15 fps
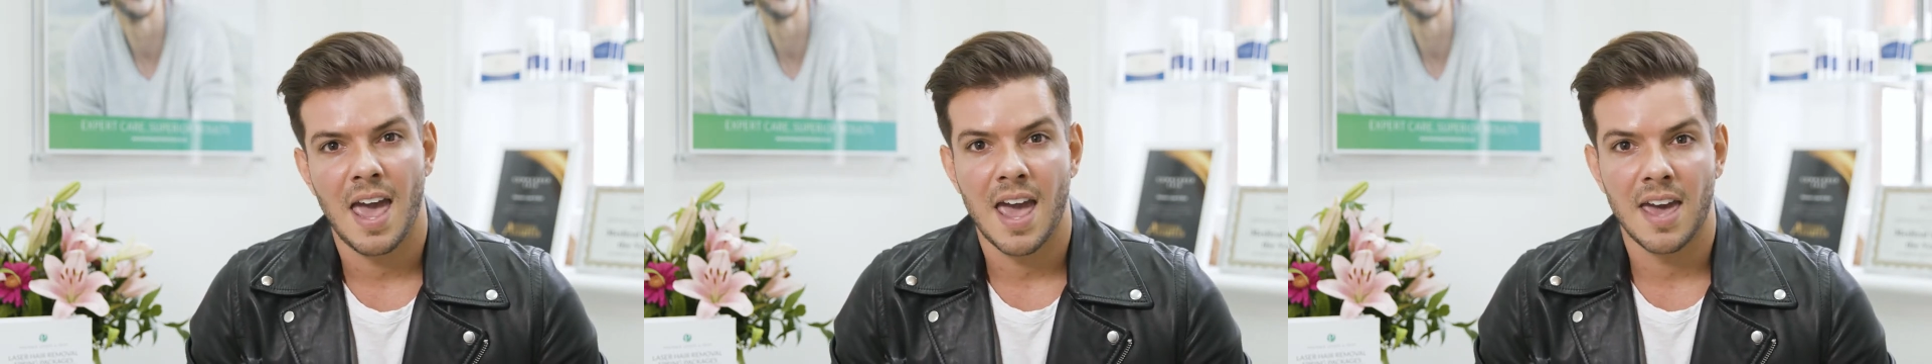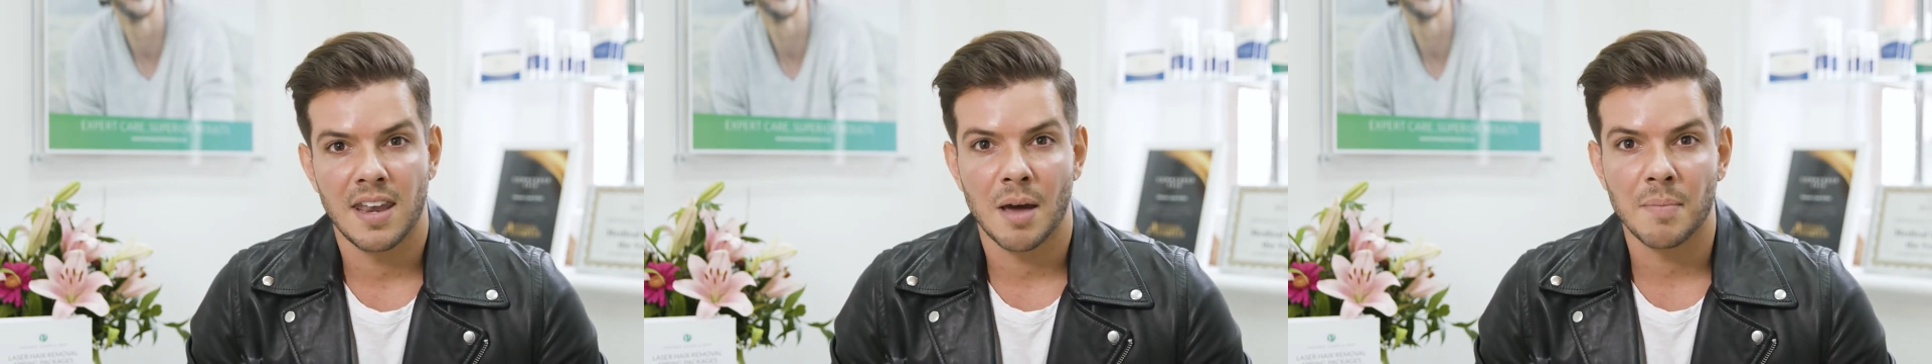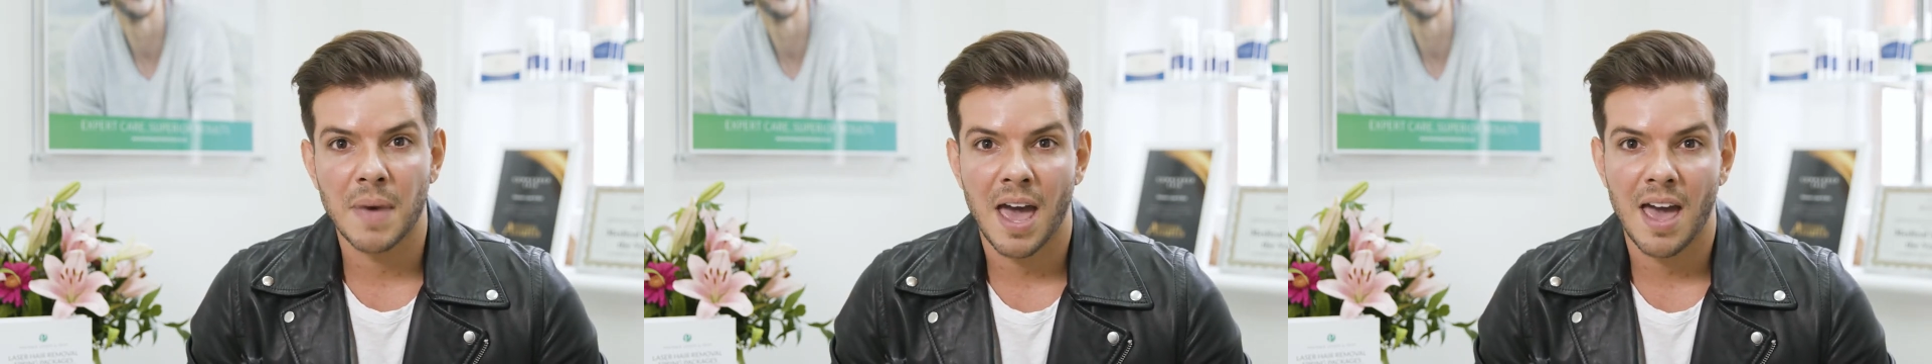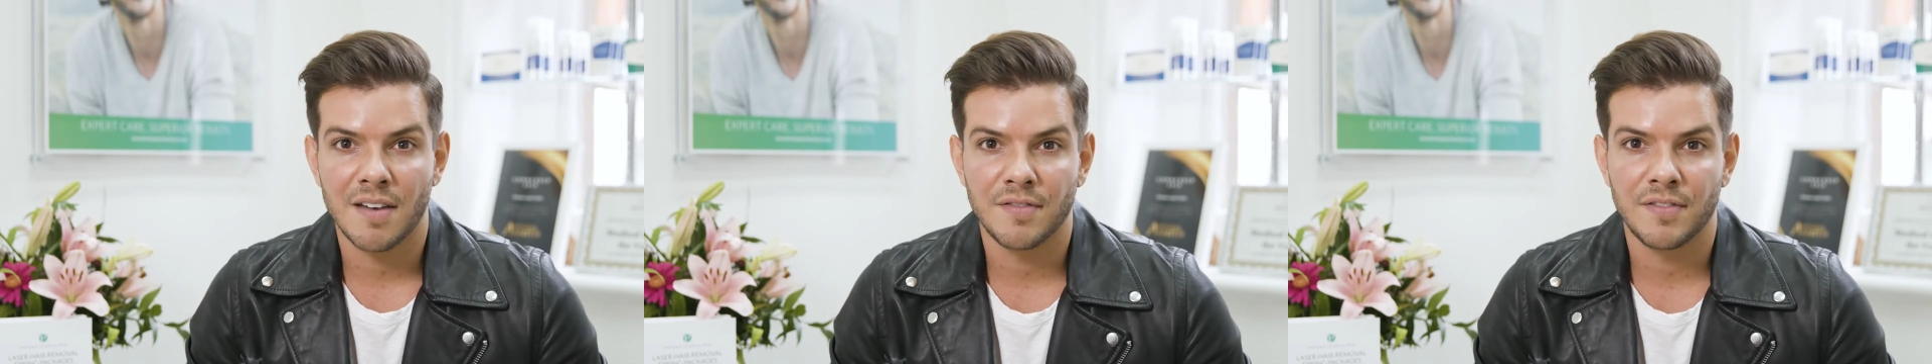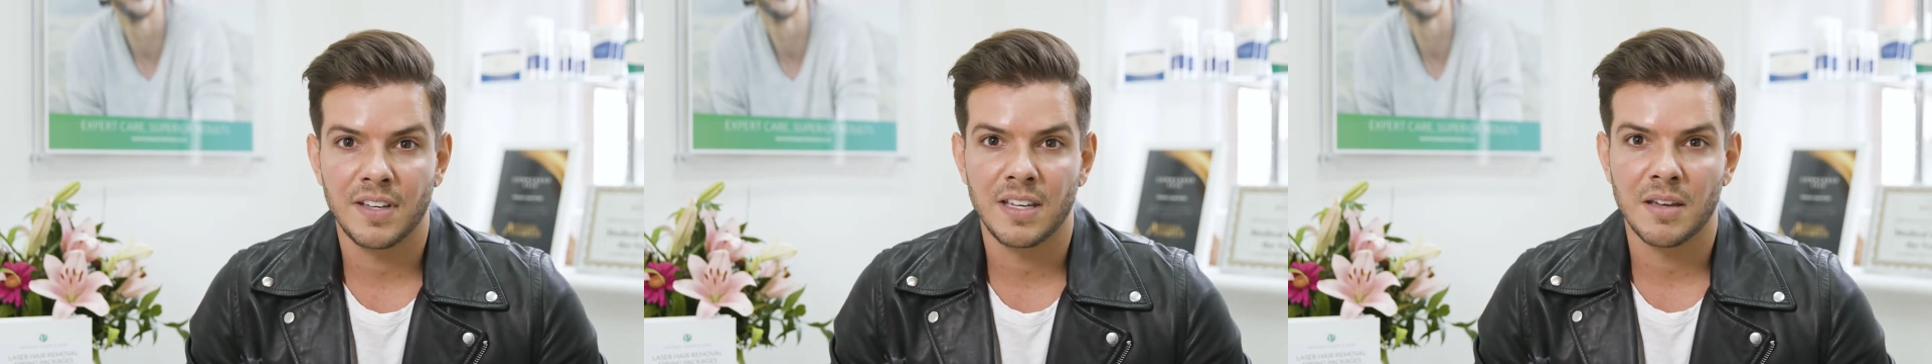and I'm
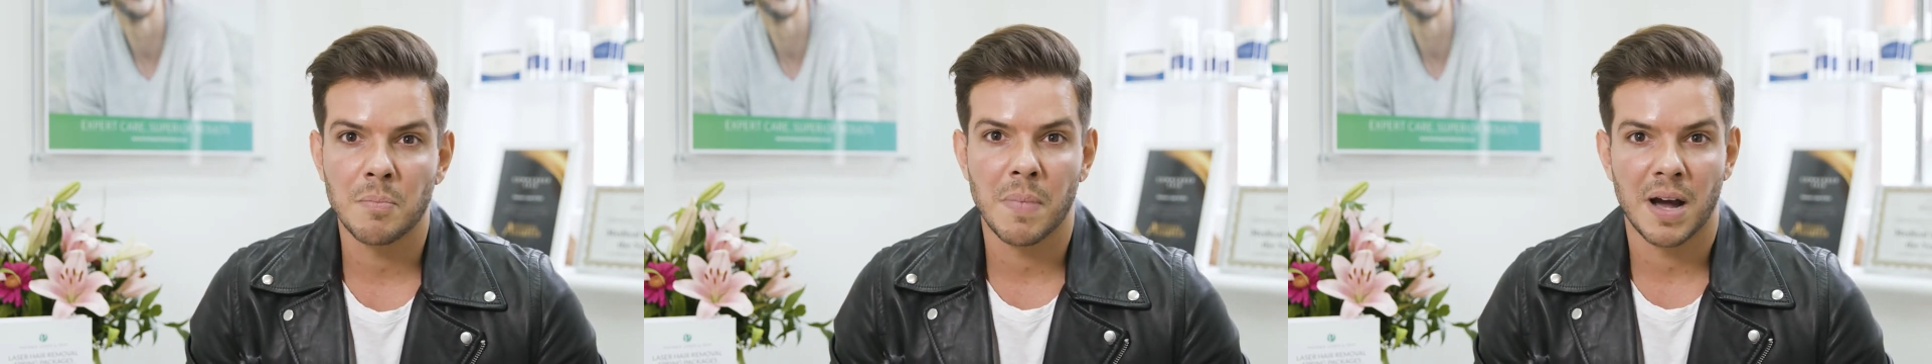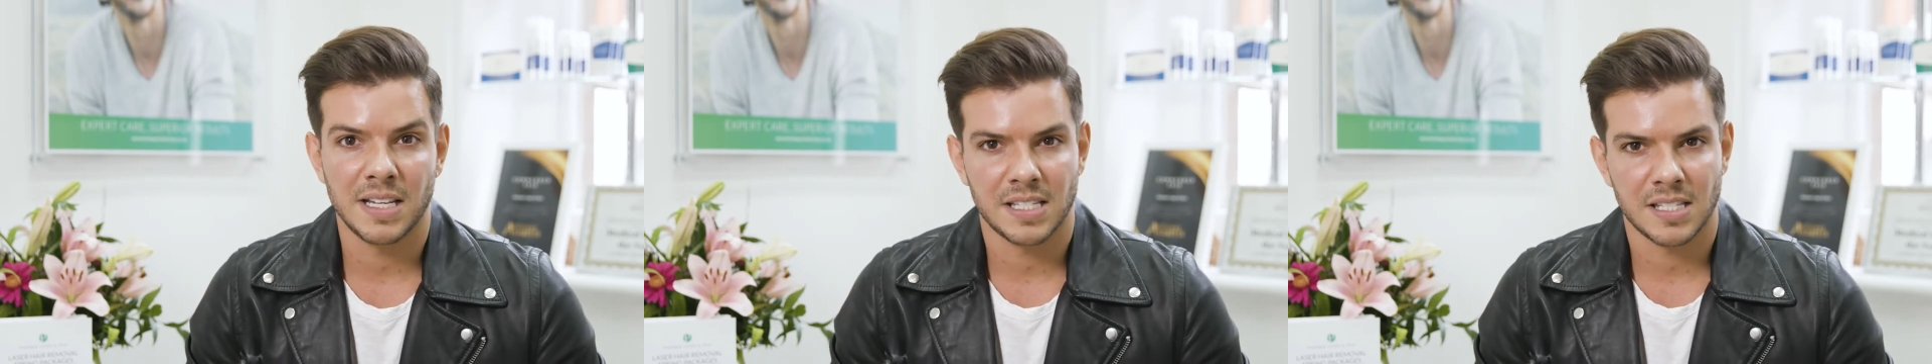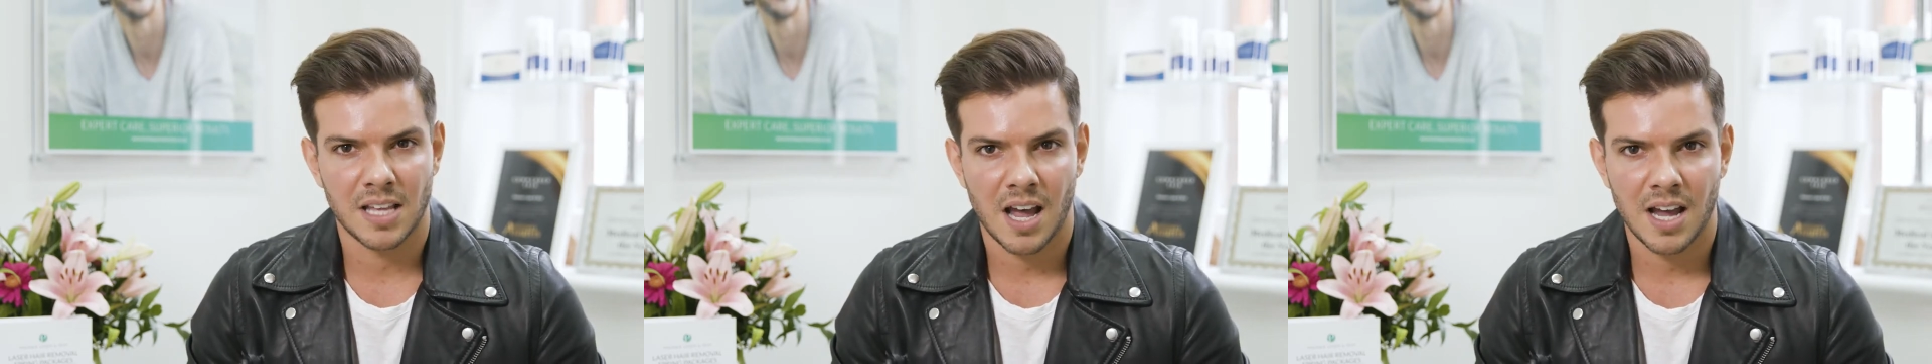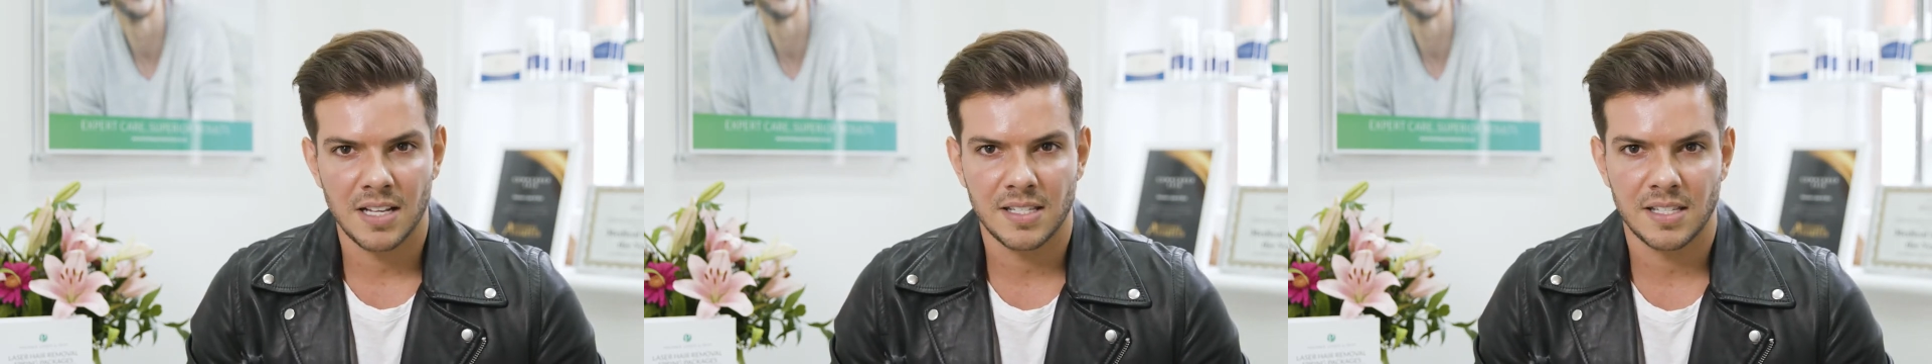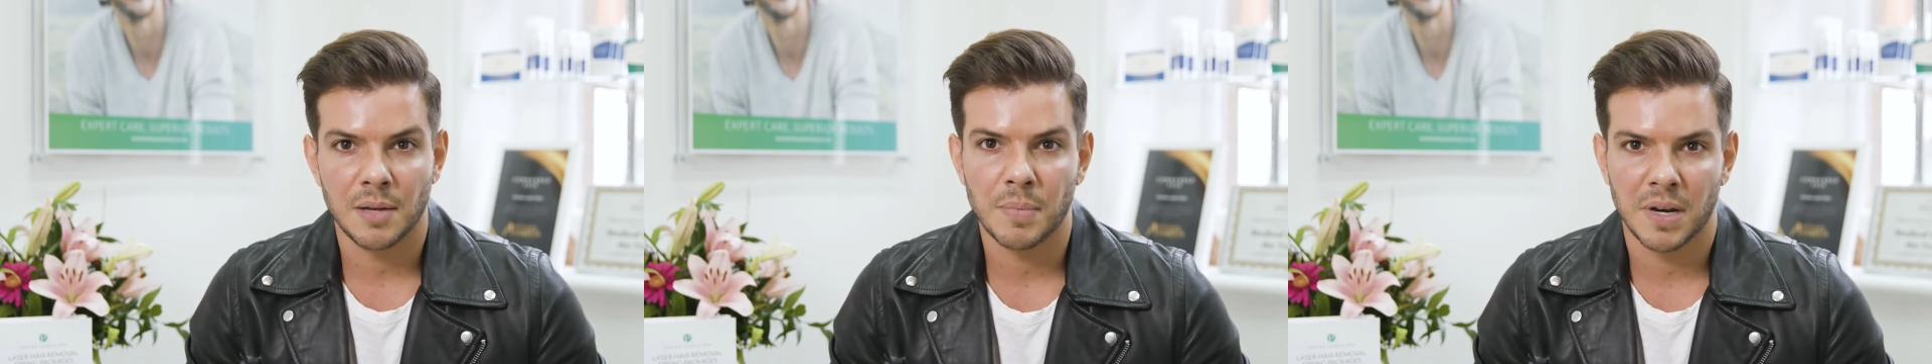having my
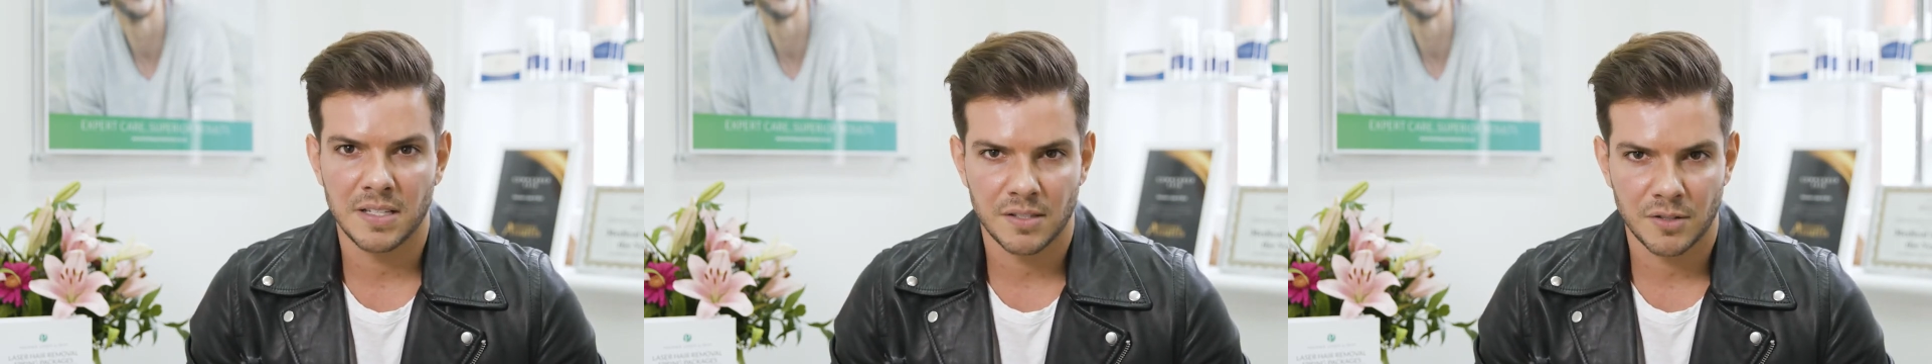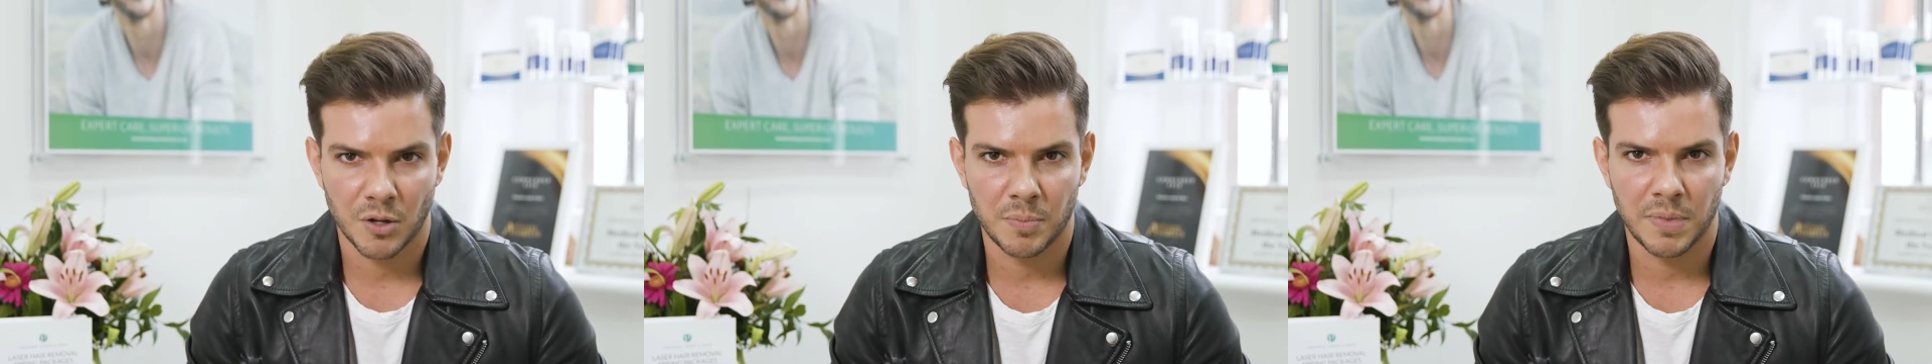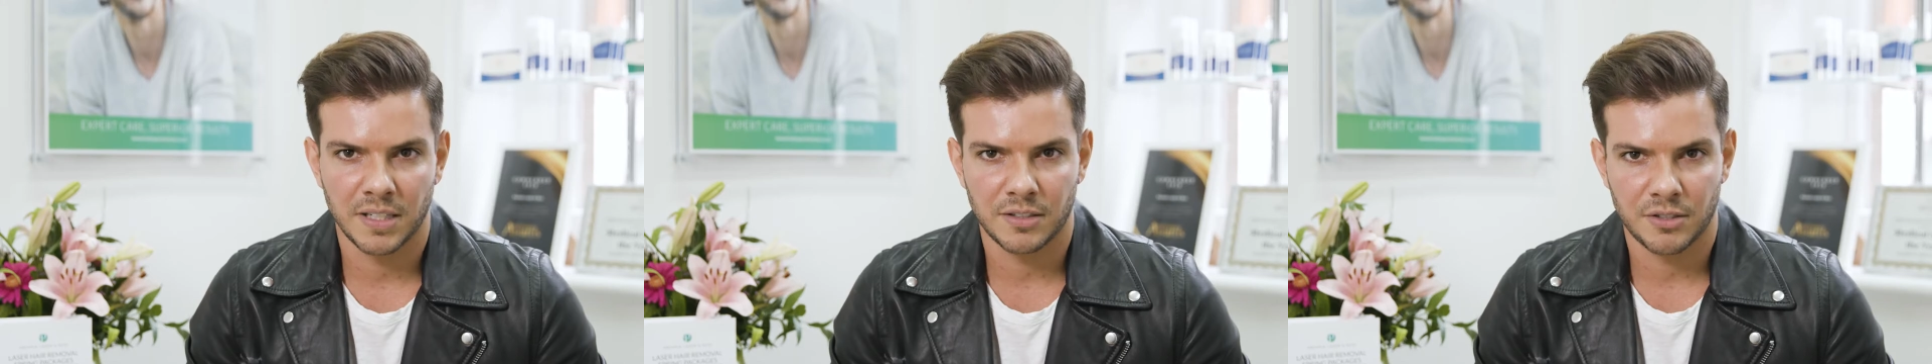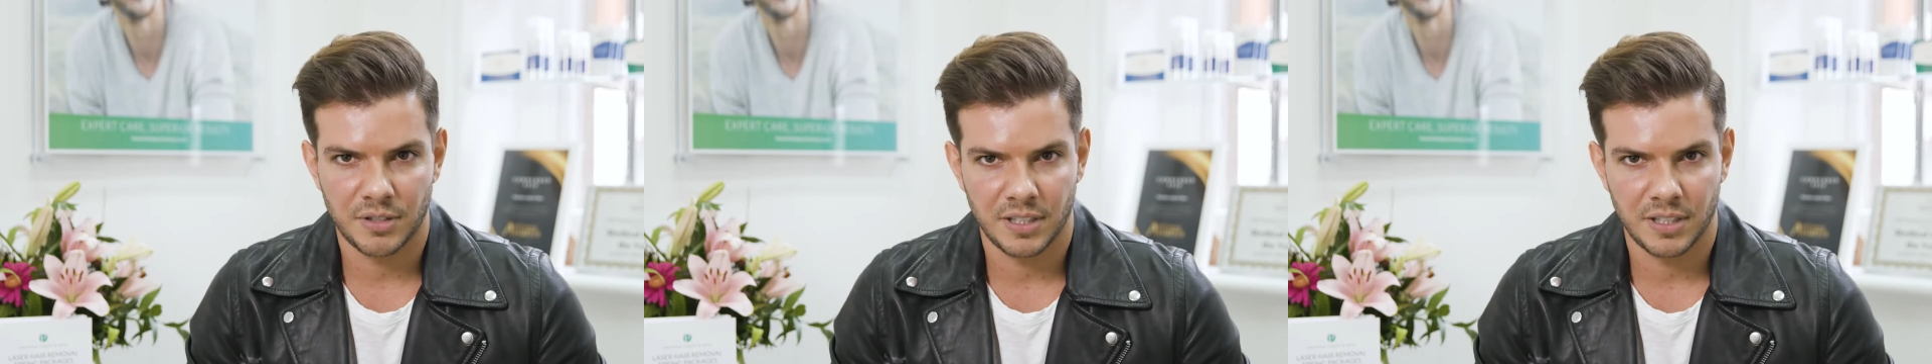sides and my stomach